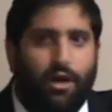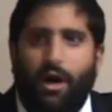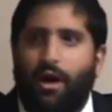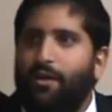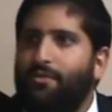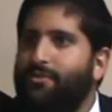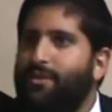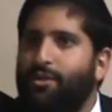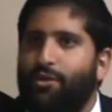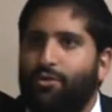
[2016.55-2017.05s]

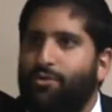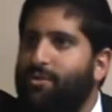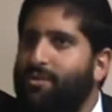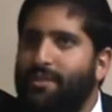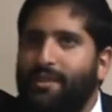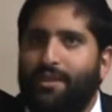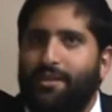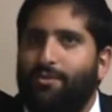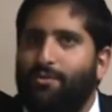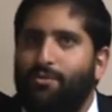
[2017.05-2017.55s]
all of a sudden you
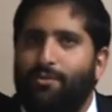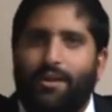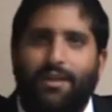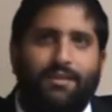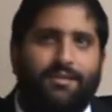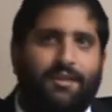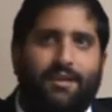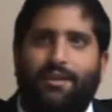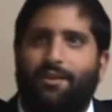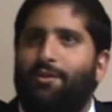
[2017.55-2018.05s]
see, wait
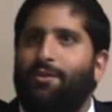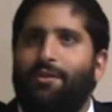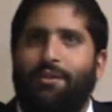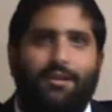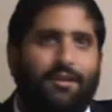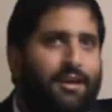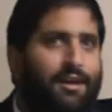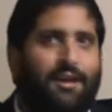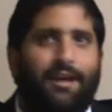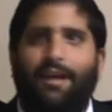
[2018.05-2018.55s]
a second, hold
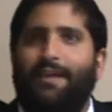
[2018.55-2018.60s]
on.